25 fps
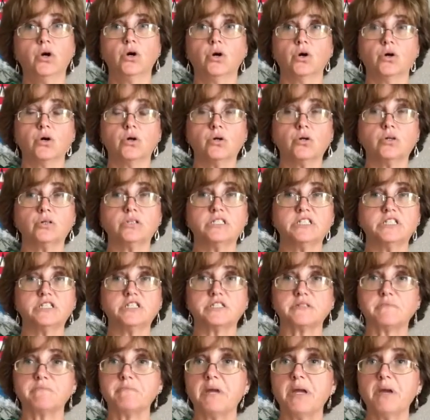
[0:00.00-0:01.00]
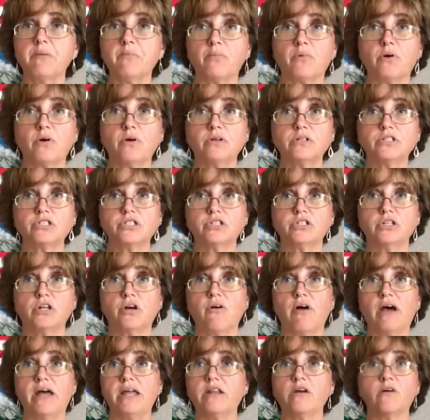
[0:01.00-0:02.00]
or dismembered. You
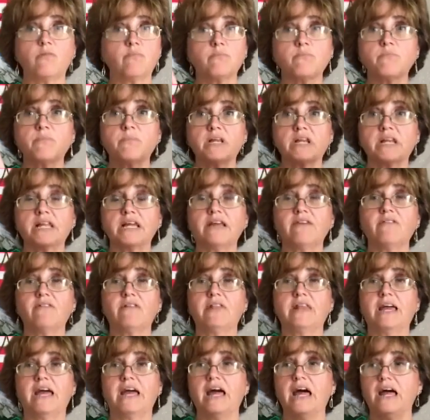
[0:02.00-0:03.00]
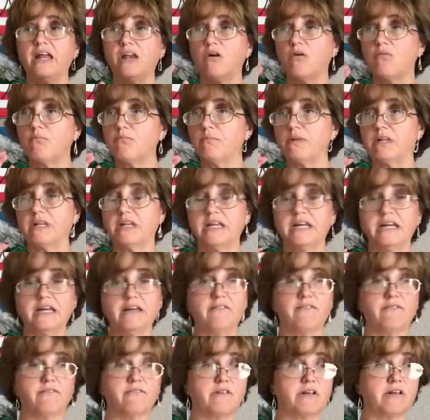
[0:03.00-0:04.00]
know, I don't believe in that. I don't
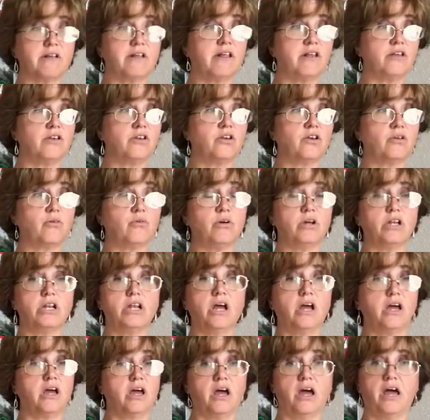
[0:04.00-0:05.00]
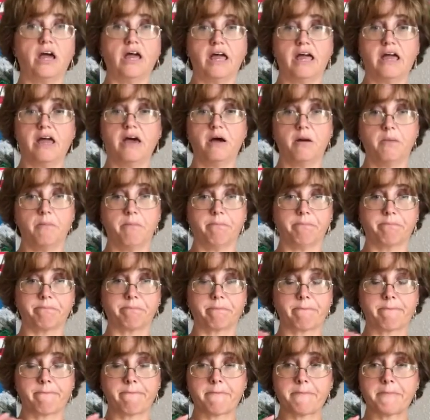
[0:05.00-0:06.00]
believe in doing a,
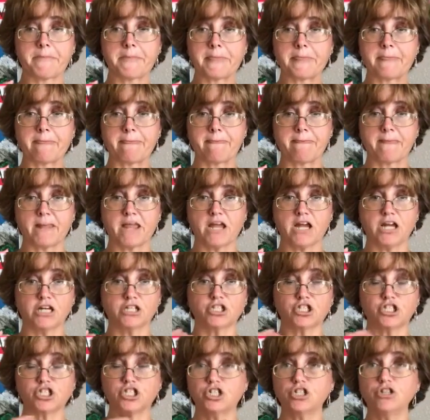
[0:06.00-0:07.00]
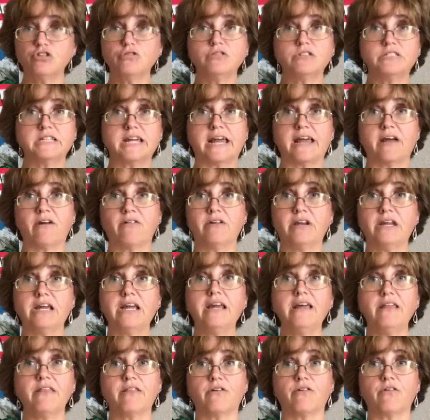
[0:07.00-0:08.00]
um, a shoot down
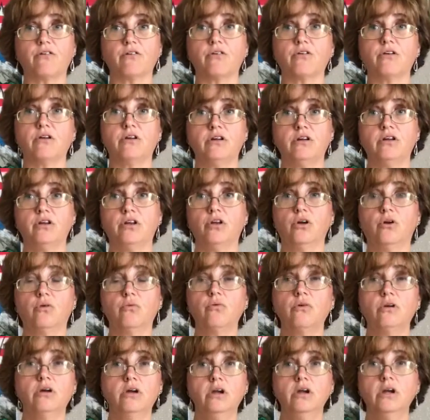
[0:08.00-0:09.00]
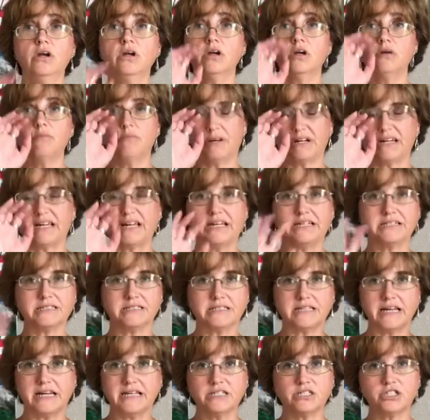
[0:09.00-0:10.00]
either, you know
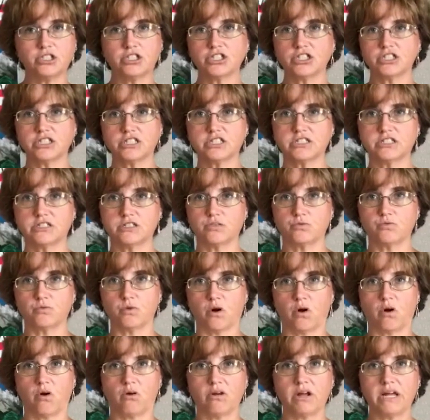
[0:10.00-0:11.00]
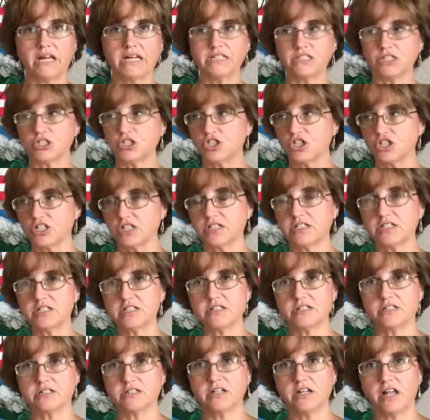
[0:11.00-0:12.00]
because that's just as wrong. It's just
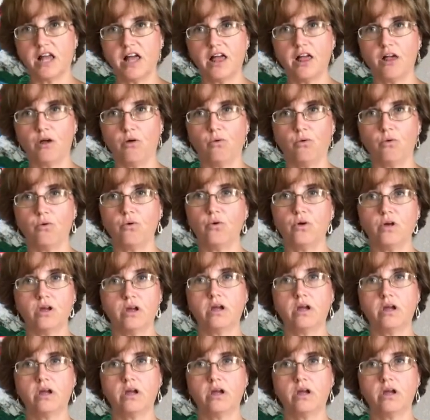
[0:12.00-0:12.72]
as low.